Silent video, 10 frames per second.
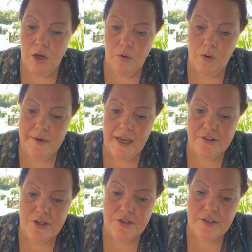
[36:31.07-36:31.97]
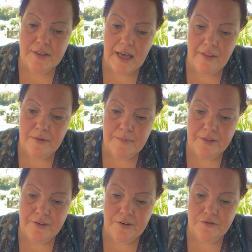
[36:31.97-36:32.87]
We will now turn to the other
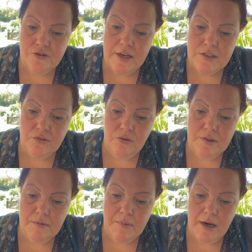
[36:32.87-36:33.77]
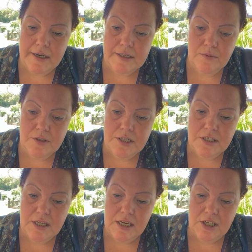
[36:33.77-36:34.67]
method of transforming the mind, which is
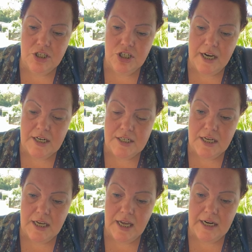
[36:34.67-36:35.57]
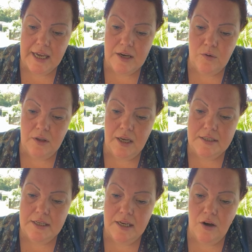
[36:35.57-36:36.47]
the exchanging and
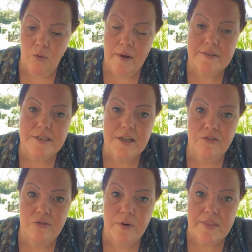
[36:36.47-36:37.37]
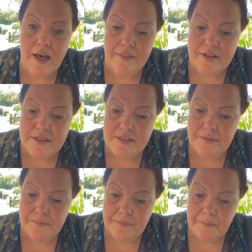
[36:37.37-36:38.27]
equalizing oneself with others.
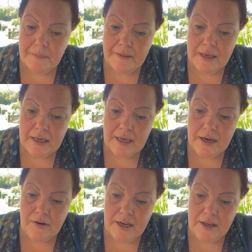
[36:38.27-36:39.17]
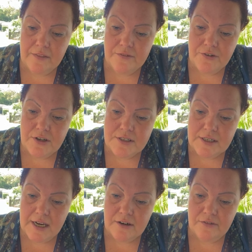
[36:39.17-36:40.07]
Here again, the first
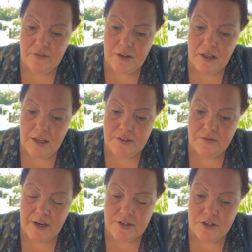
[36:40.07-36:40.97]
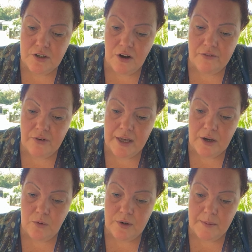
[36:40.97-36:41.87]
state of cultivation of
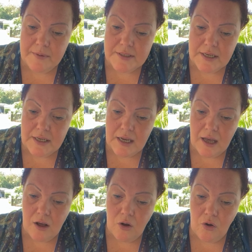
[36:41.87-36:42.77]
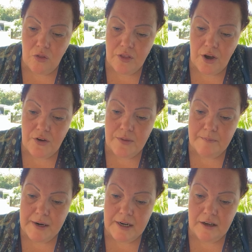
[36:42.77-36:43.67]
equanimity, although the
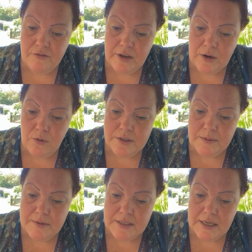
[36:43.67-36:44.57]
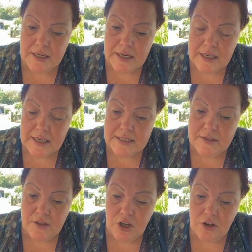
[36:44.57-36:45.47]
meaning of equanimity is
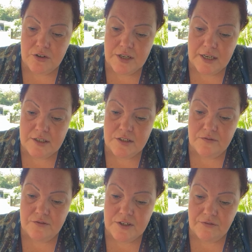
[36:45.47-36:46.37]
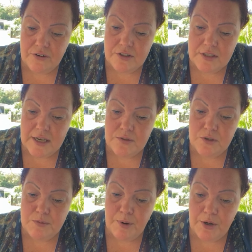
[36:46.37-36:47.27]
in the context of different, as we
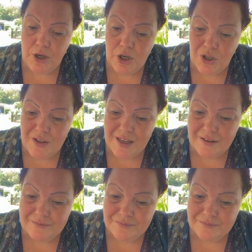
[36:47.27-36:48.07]
spoke earlier.